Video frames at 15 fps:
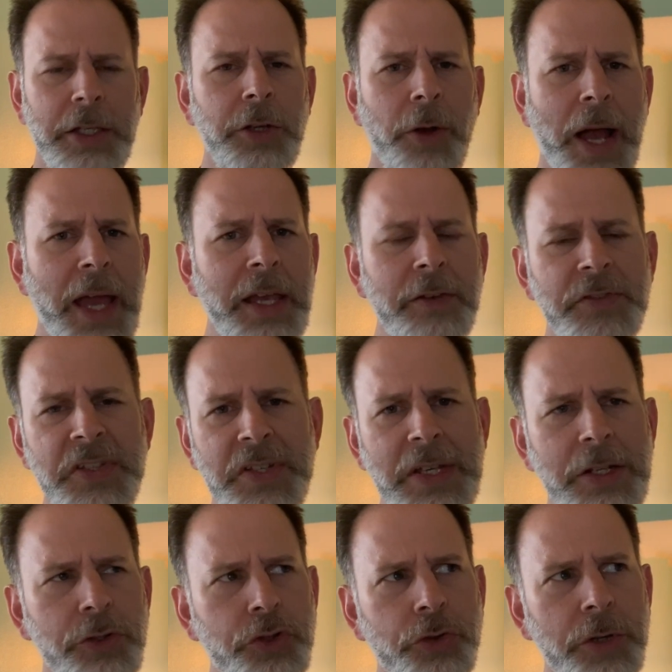You know, I have
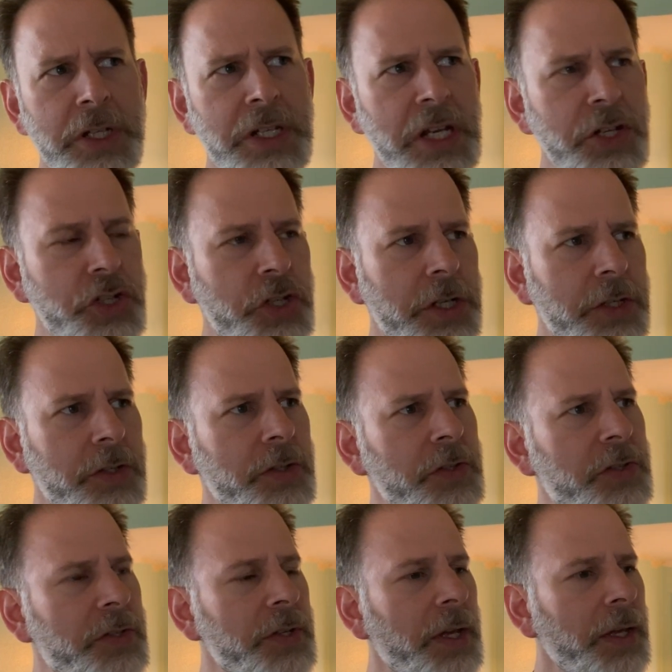seen
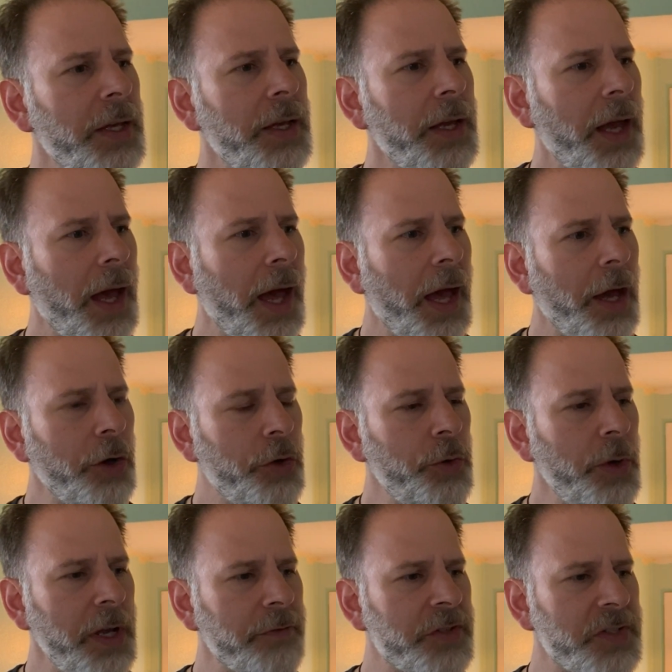traditions
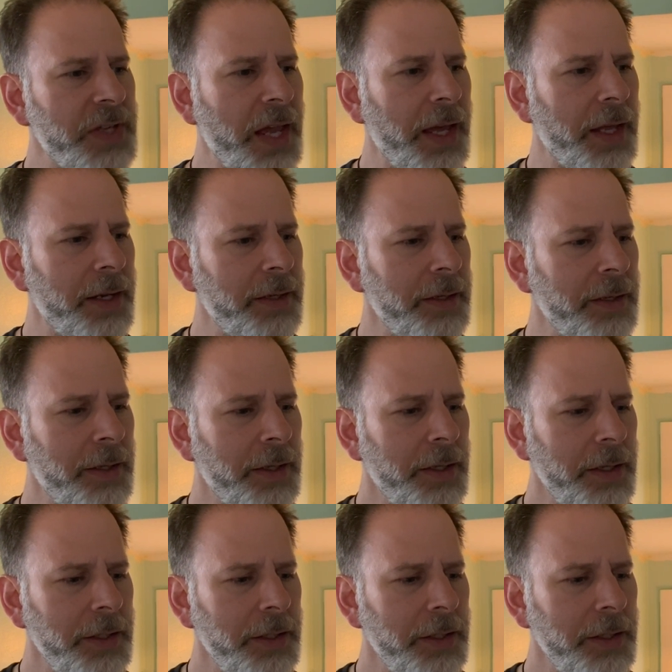who have said,